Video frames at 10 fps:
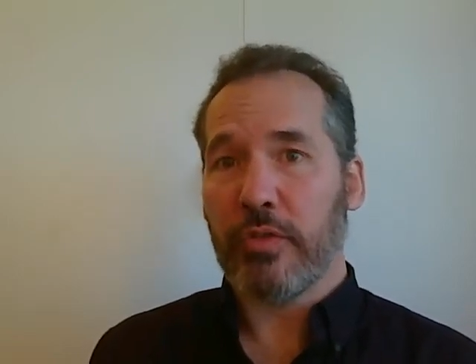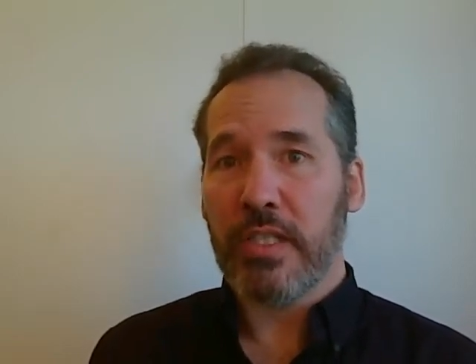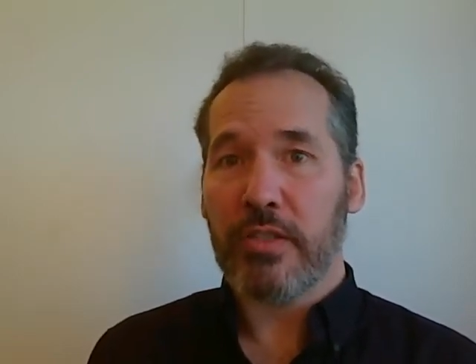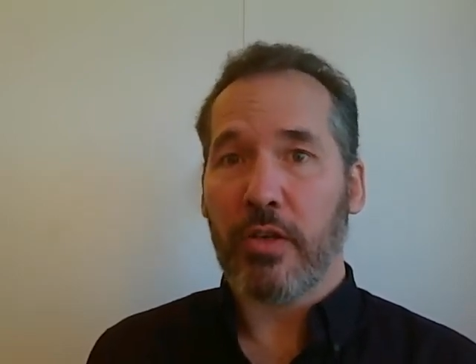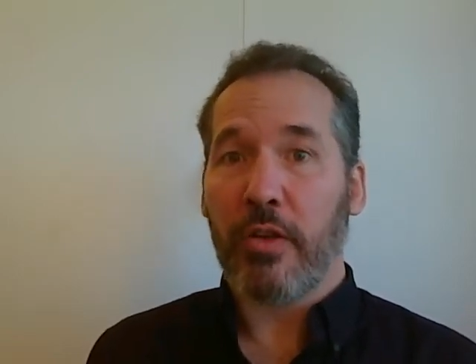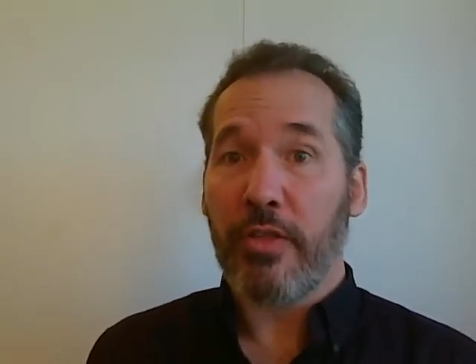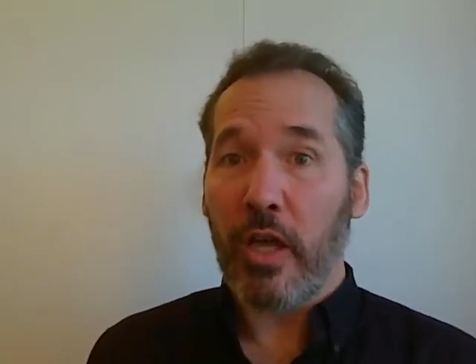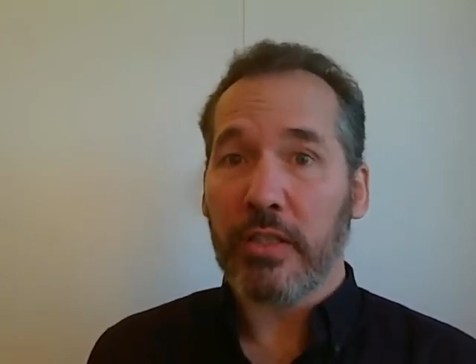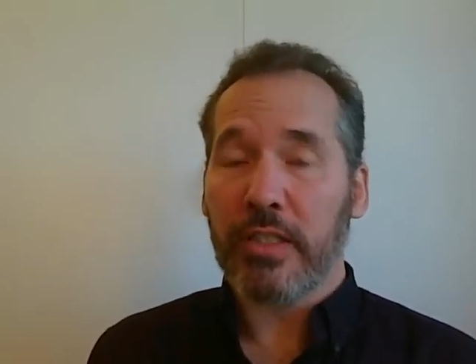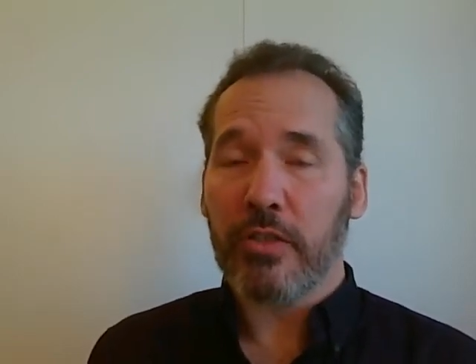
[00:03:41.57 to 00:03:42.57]
These are
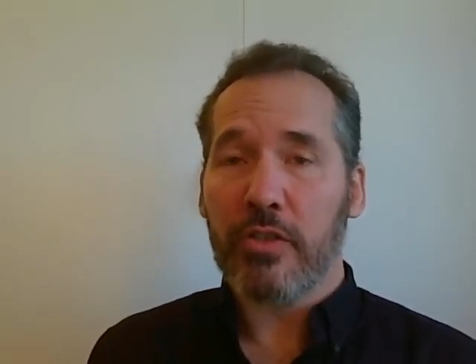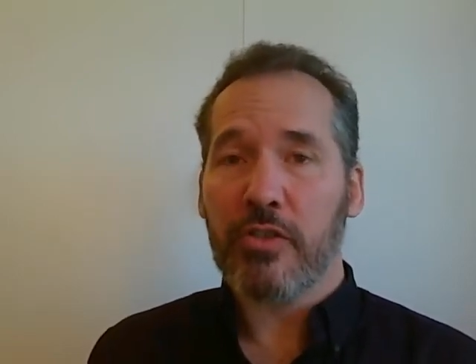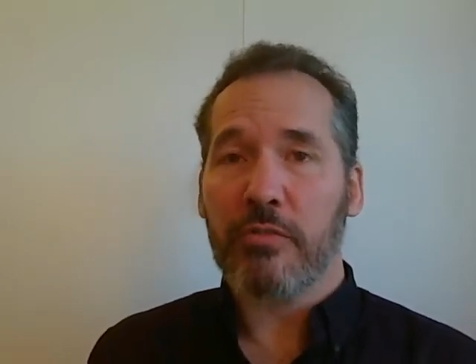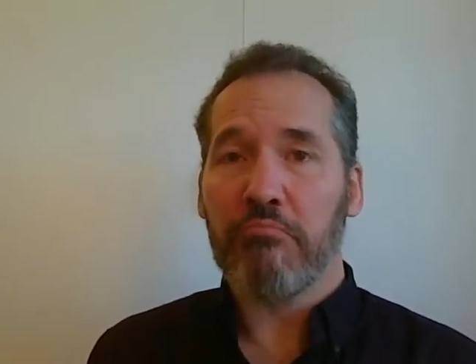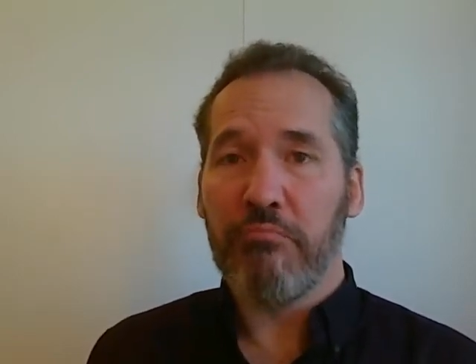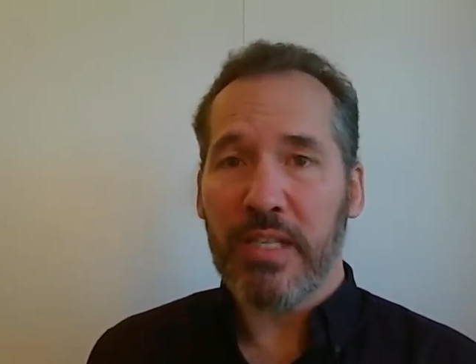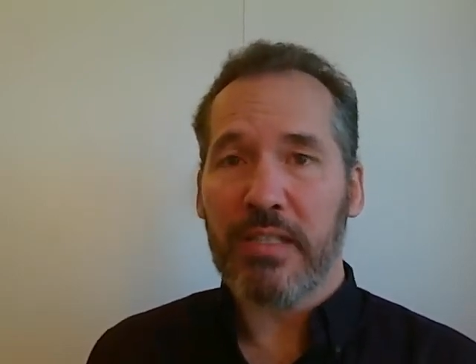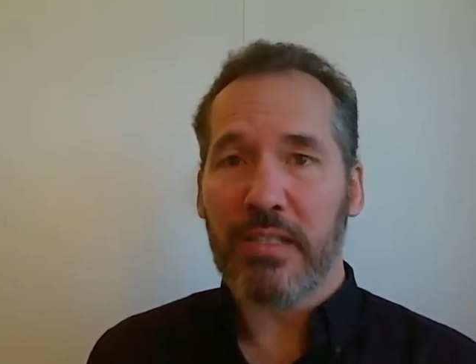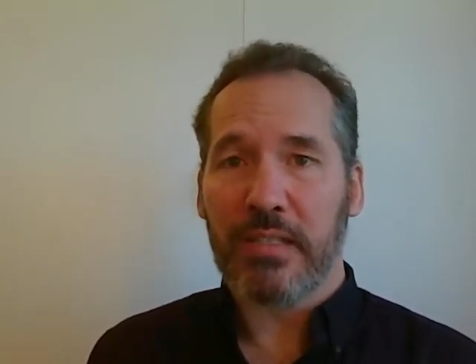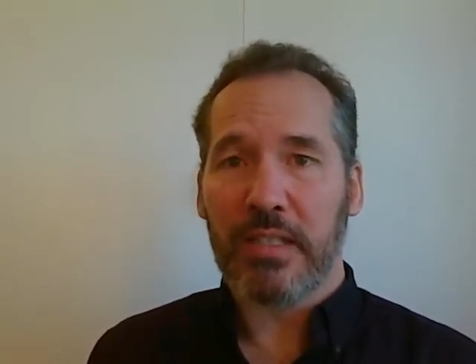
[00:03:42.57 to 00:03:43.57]
thought leaders,
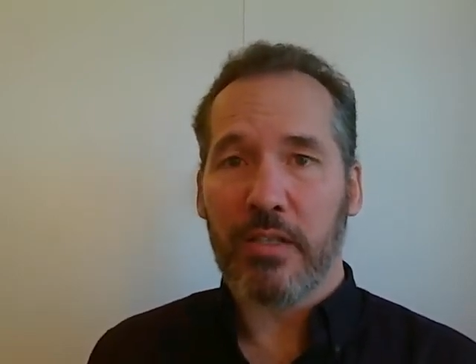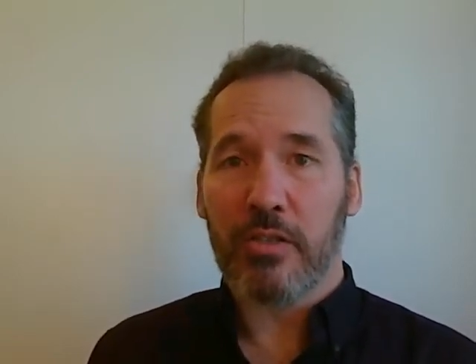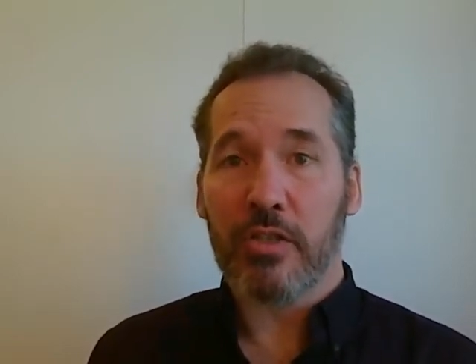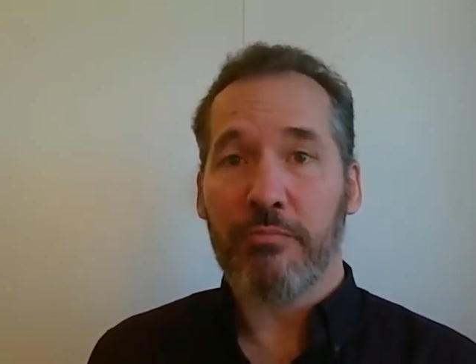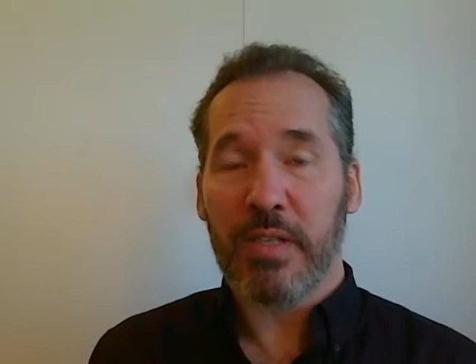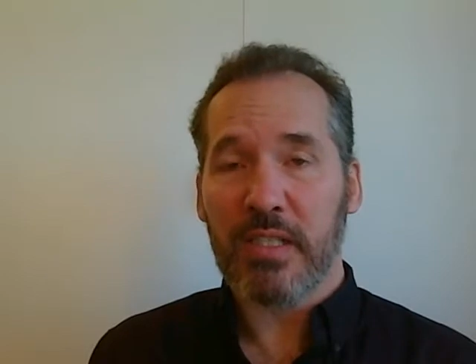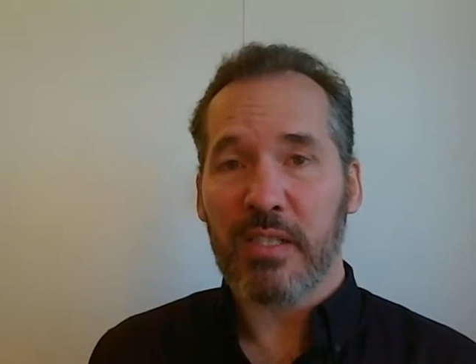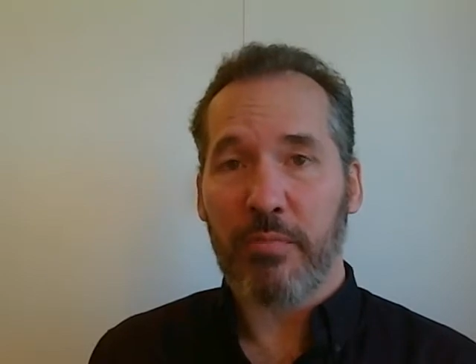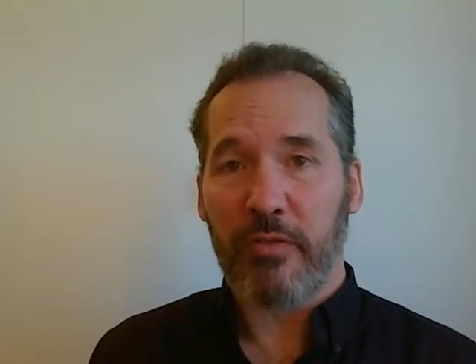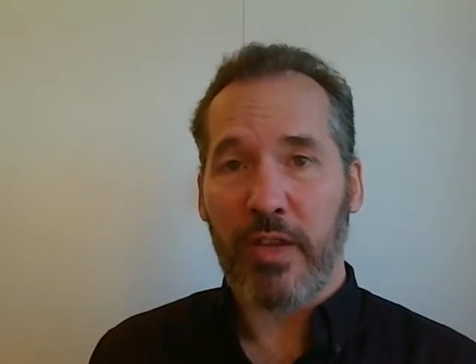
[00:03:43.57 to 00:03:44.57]
business
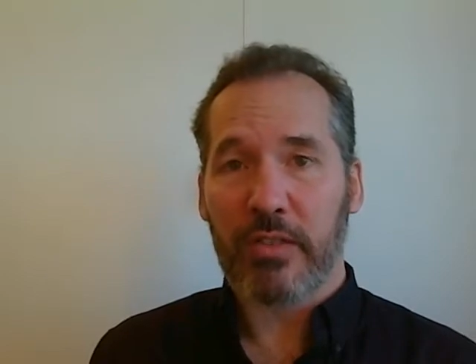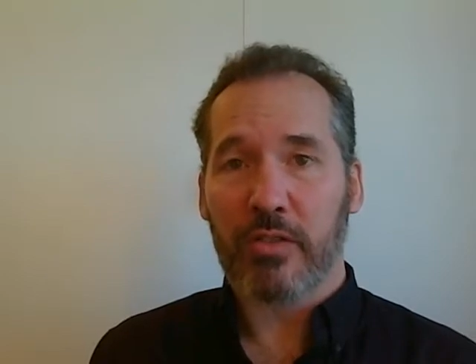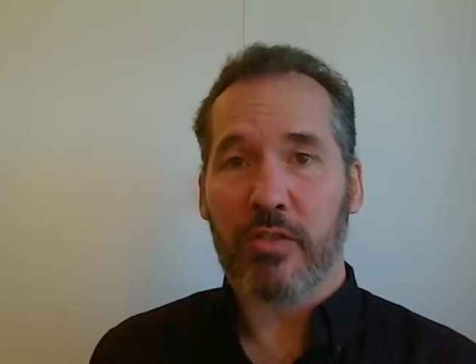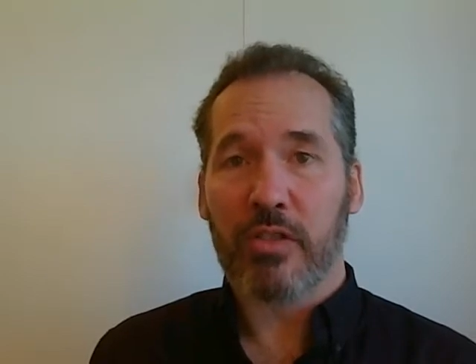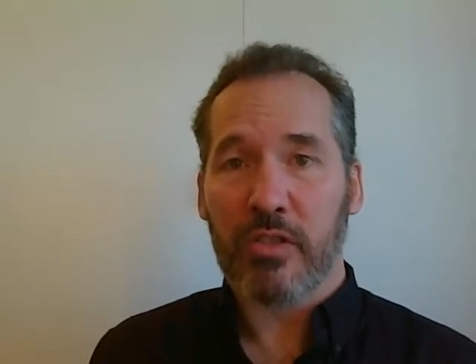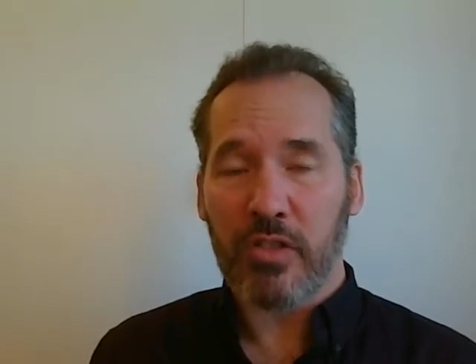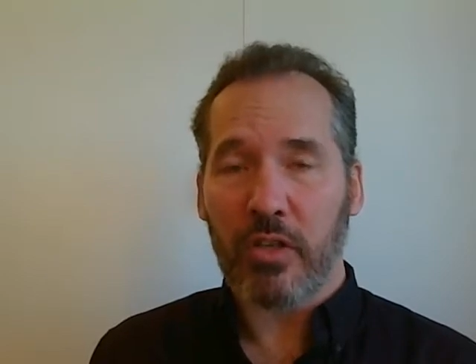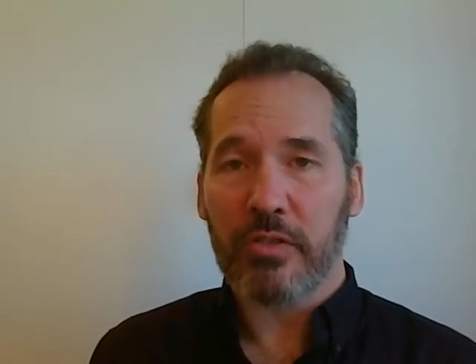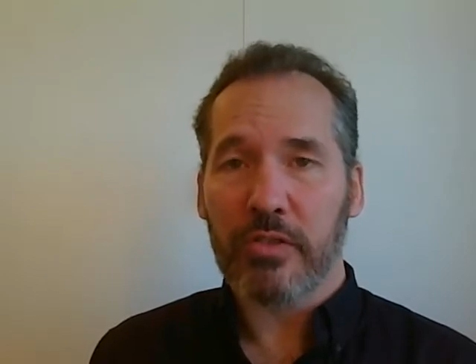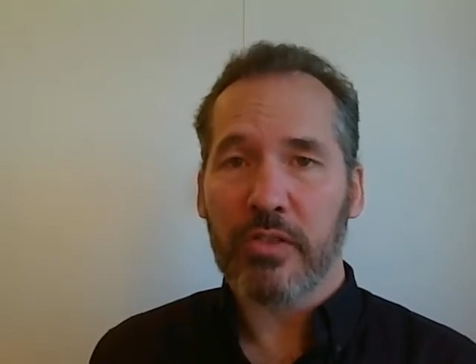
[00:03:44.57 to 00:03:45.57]
professors,
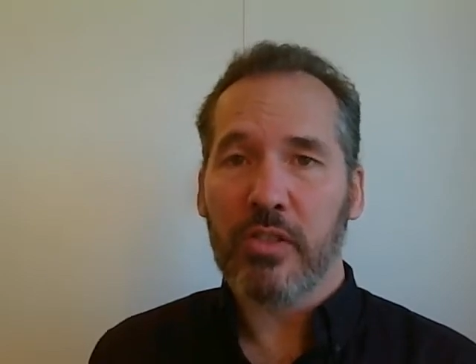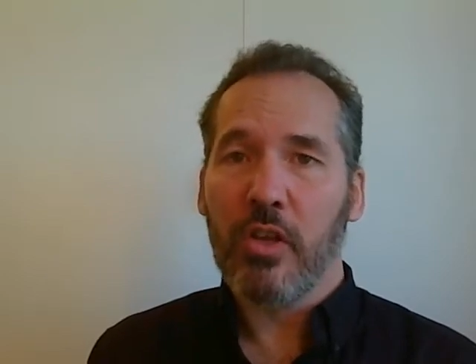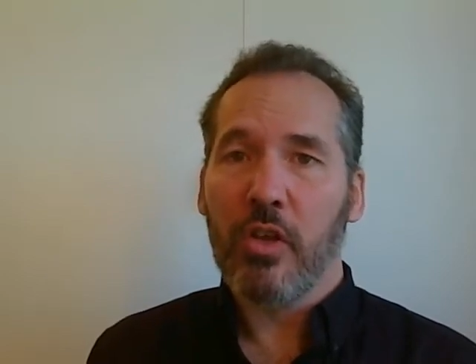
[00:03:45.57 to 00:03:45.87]
consultants